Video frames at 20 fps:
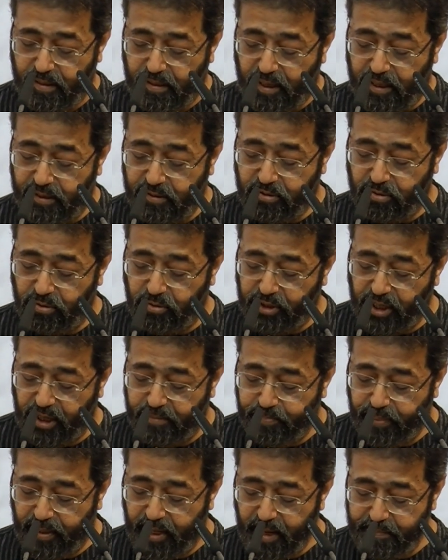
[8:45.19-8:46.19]
And so
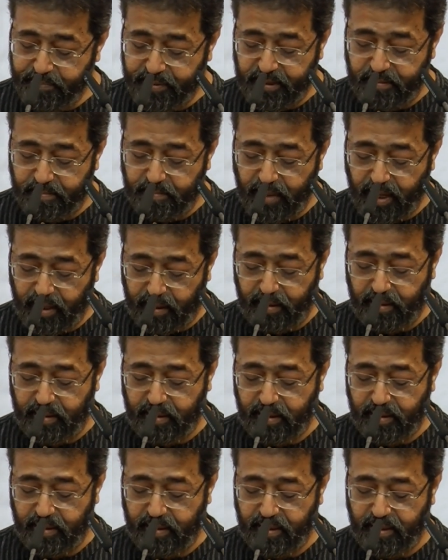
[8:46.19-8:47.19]
that perhaps
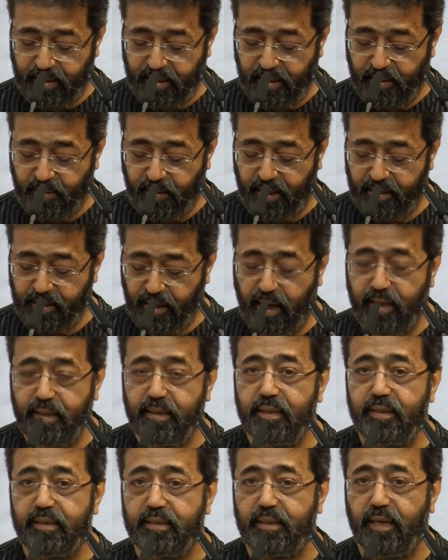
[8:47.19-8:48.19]
meant that
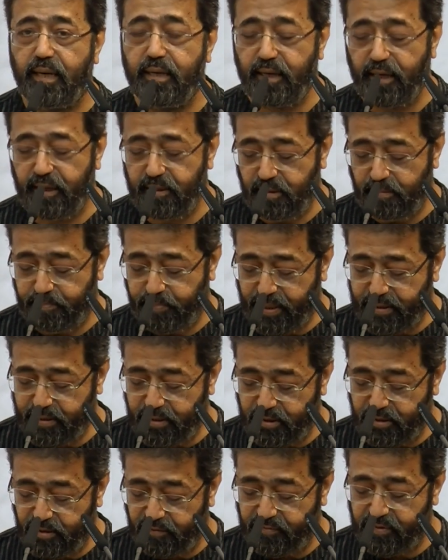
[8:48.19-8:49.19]
understanding the
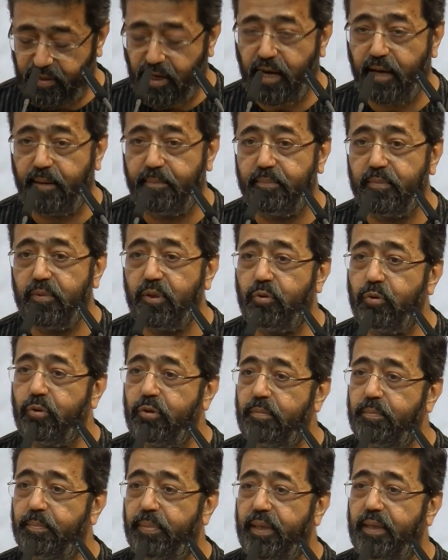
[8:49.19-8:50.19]
passage of time
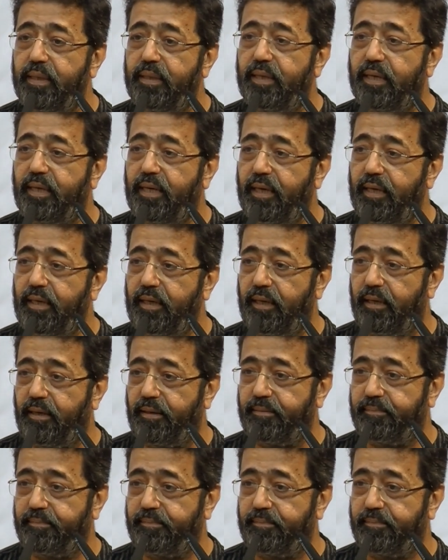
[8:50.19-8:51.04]
could be the key.